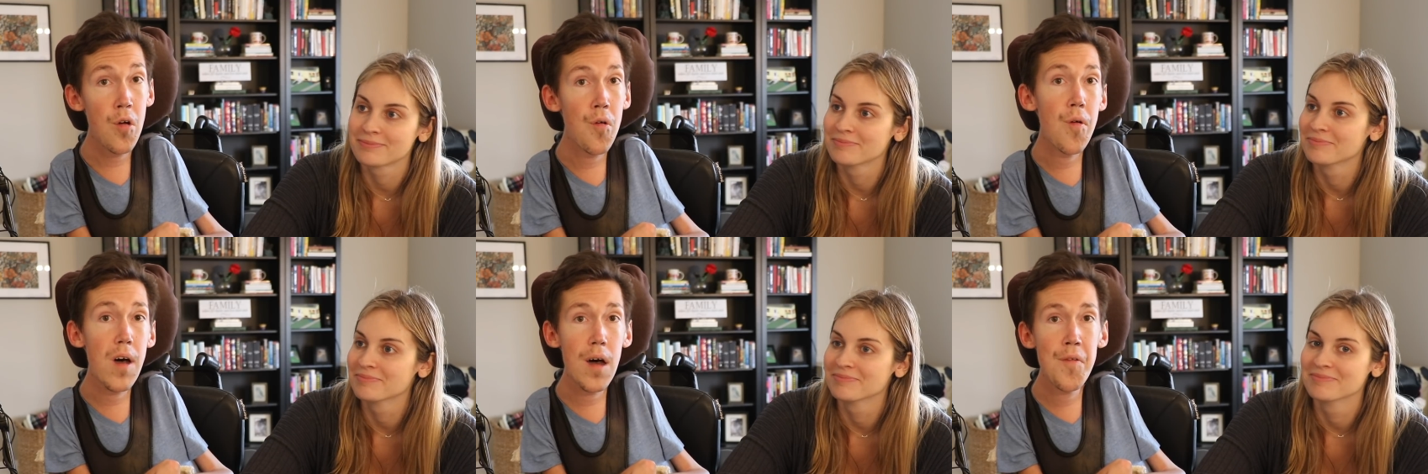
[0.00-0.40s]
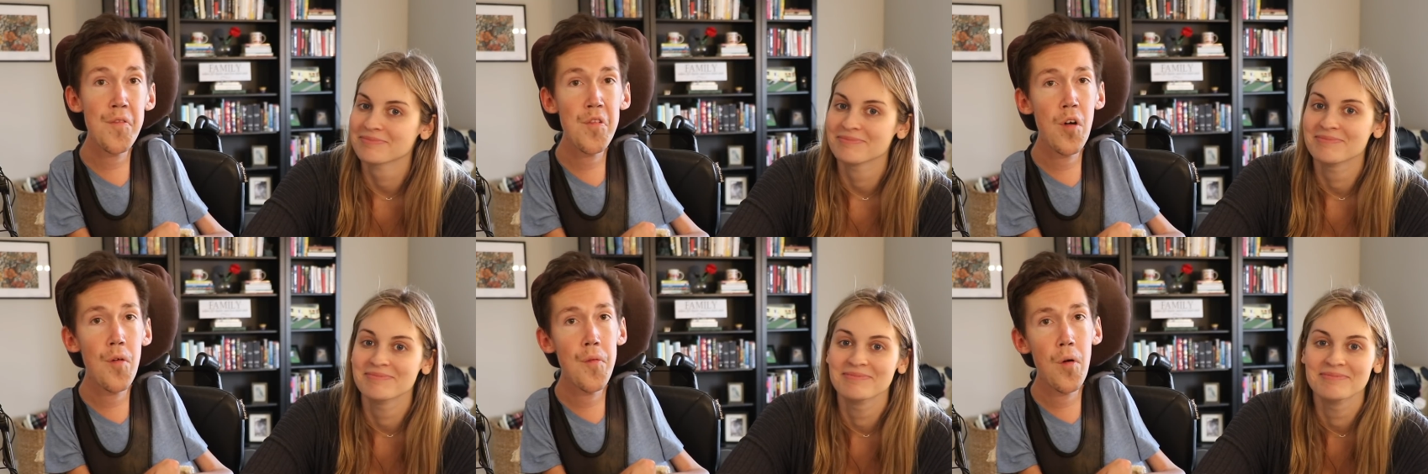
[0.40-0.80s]
Speaker 1: who
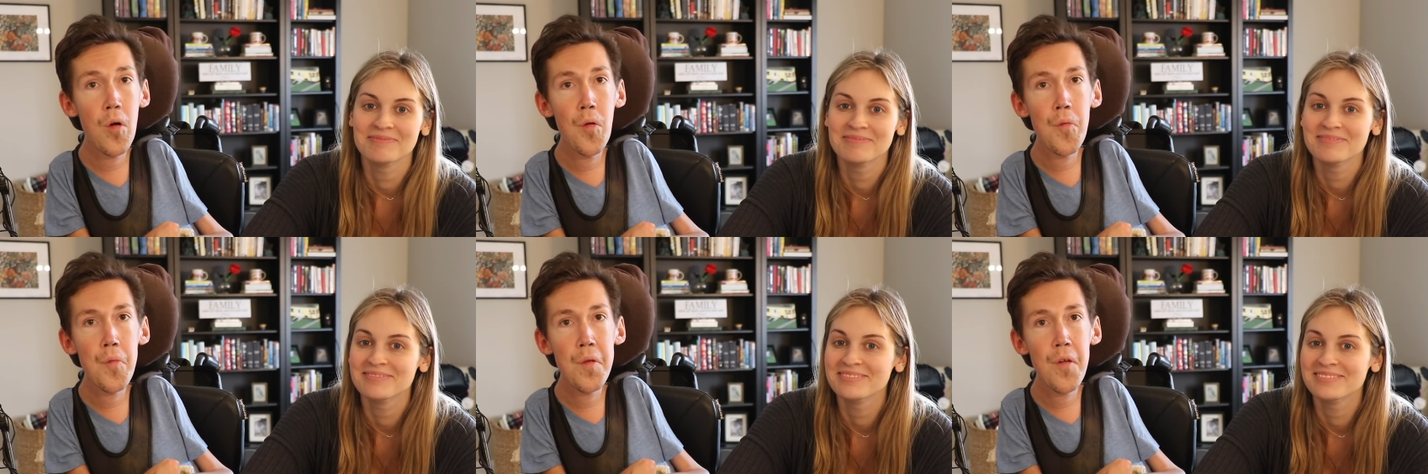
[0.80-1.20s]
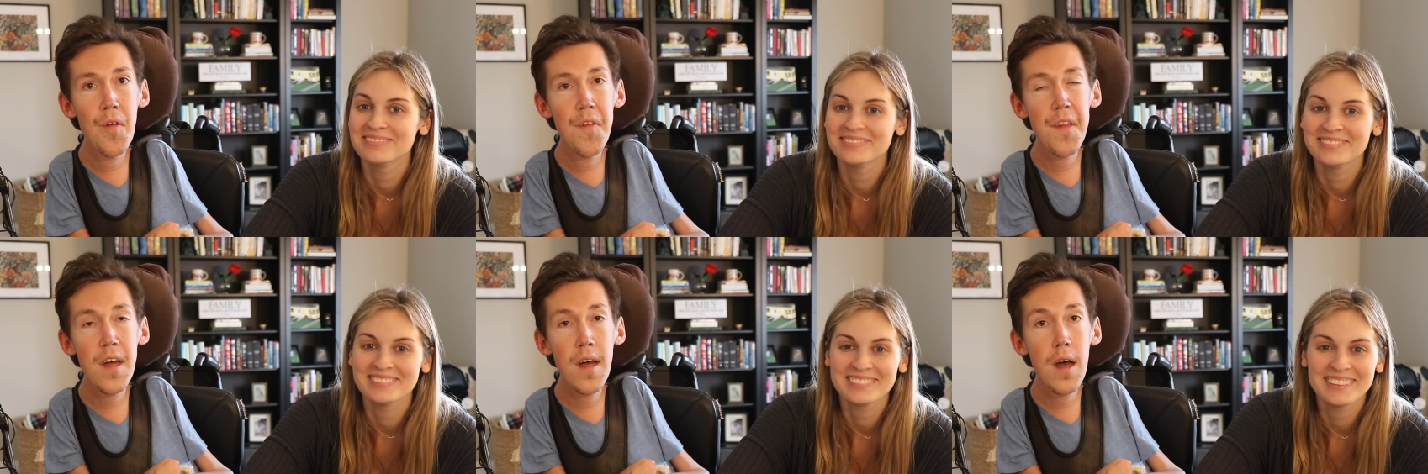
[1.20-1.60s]
comes over
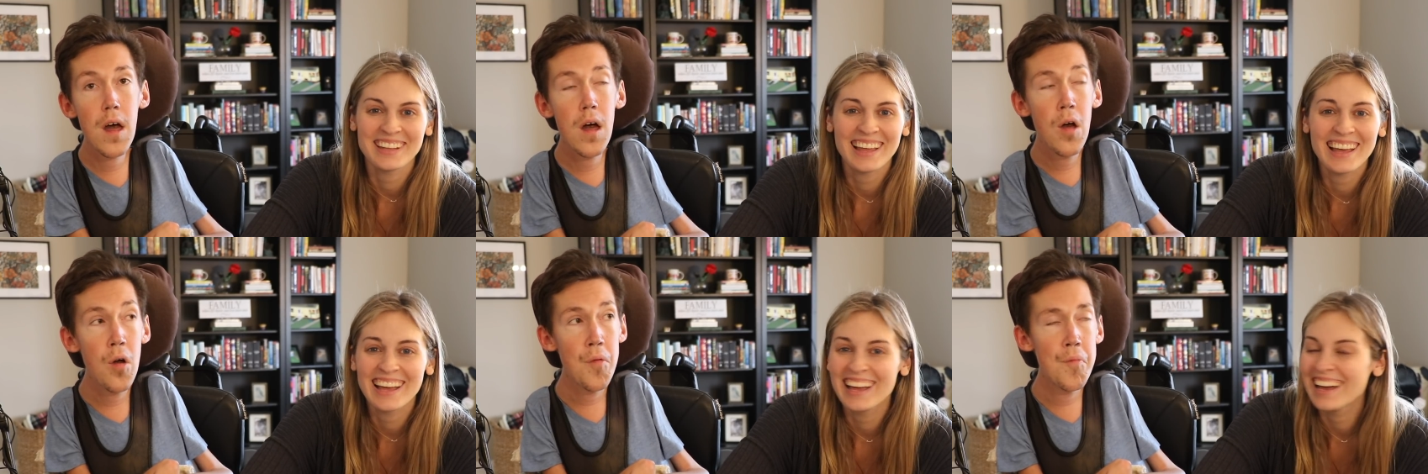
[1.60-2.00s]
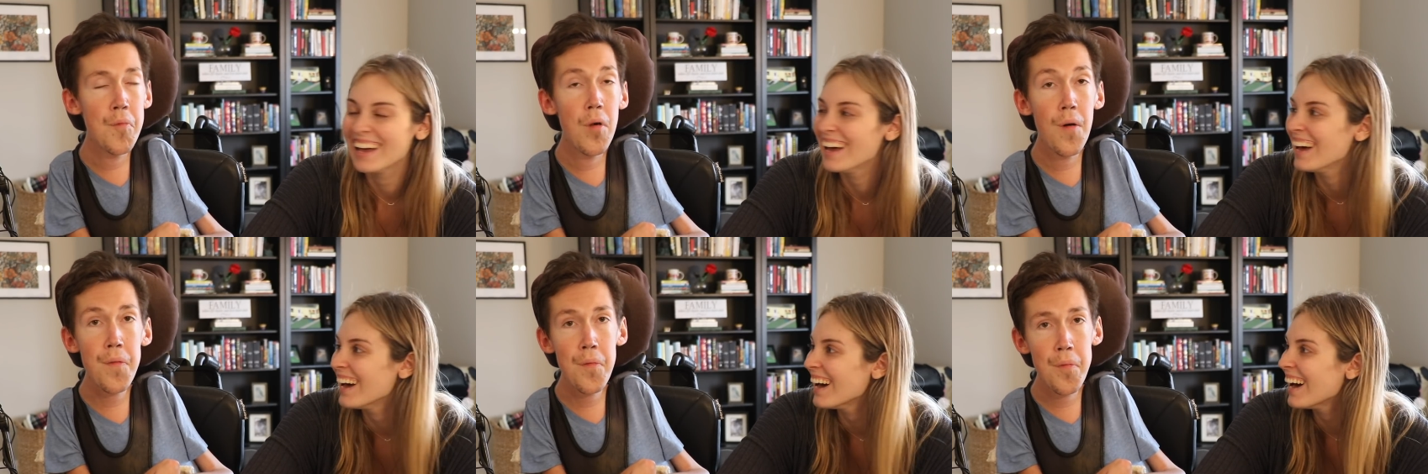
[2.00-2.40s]
wielding
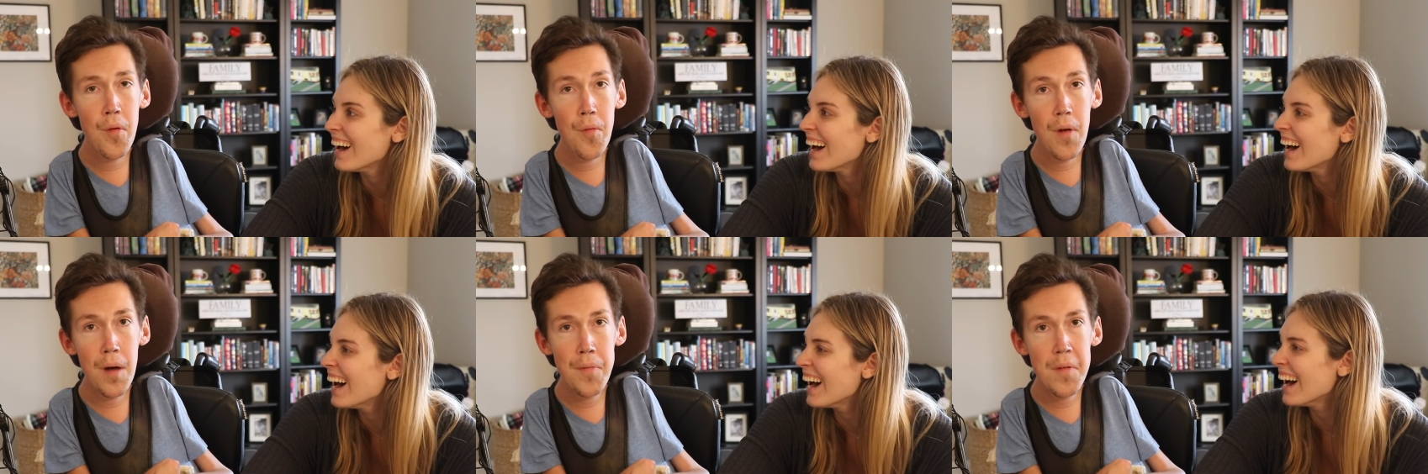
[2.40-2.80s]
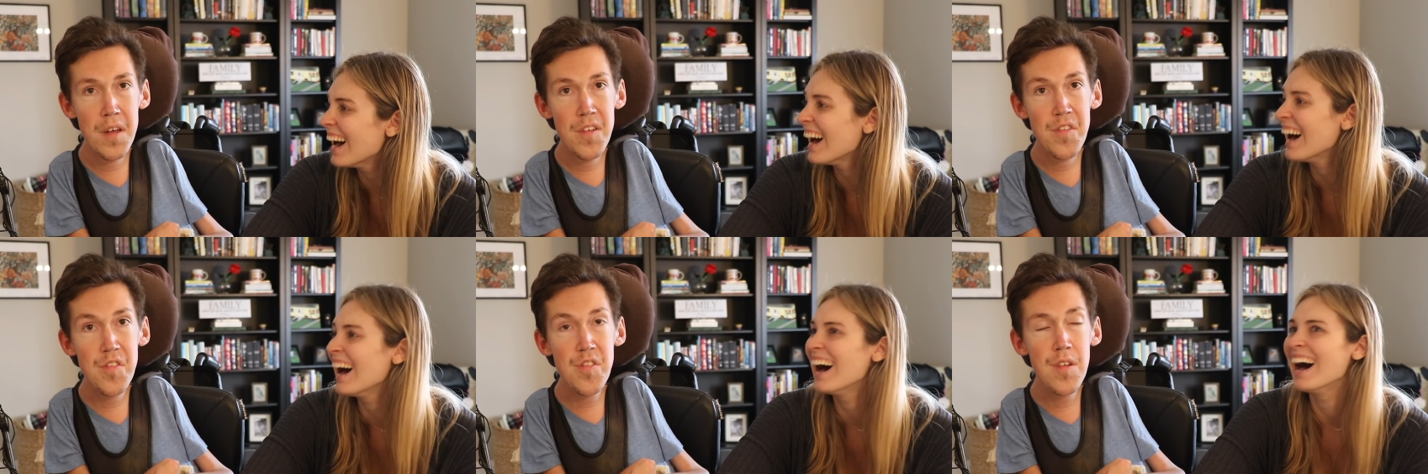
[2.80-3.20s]
multiple
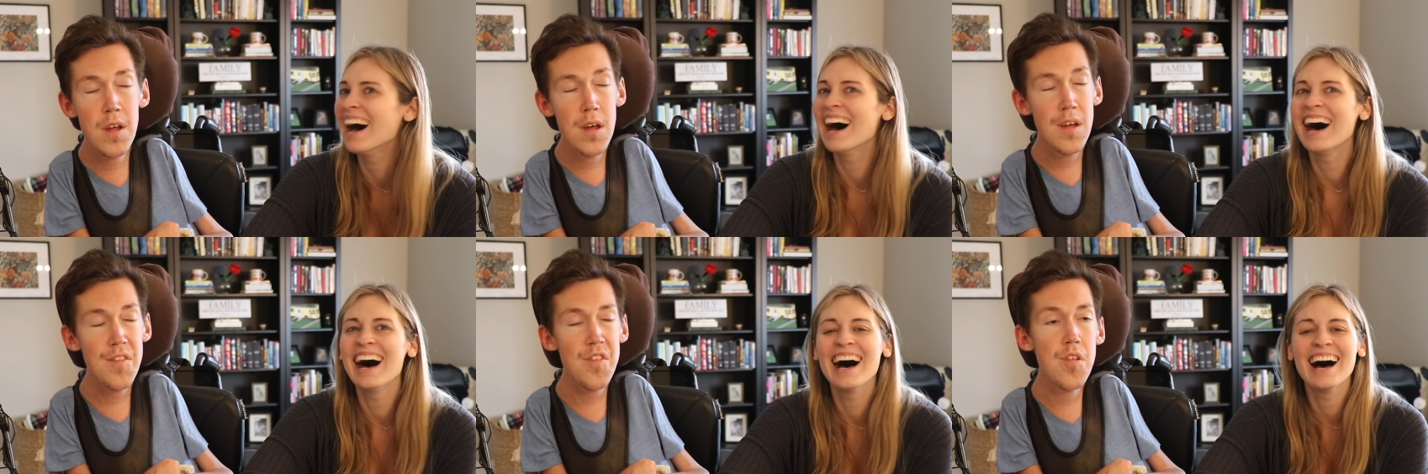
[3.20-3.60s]
weapons